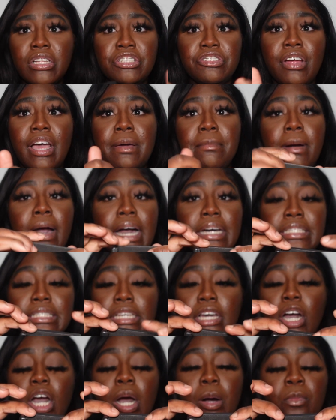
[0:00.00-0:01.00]
the tripods
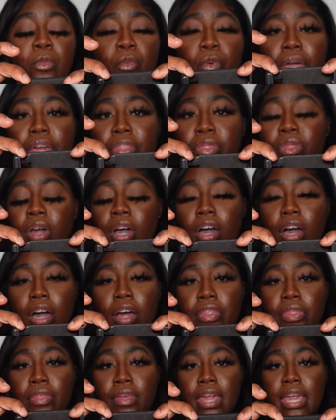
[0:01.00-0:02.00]
come with
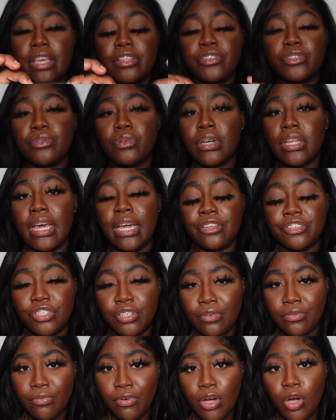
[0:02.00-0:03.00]
a thing to connect
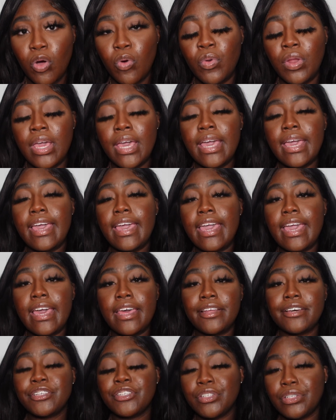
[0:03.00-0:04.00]
your phone
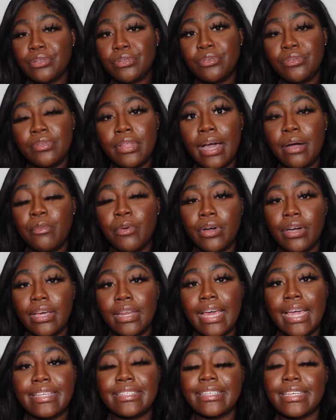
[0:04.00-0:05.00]
and a screw that will
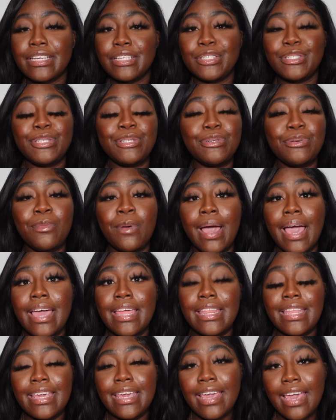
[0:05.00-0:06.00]
connect into
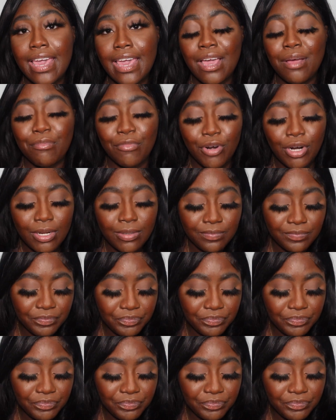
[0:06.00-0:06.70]
any camera.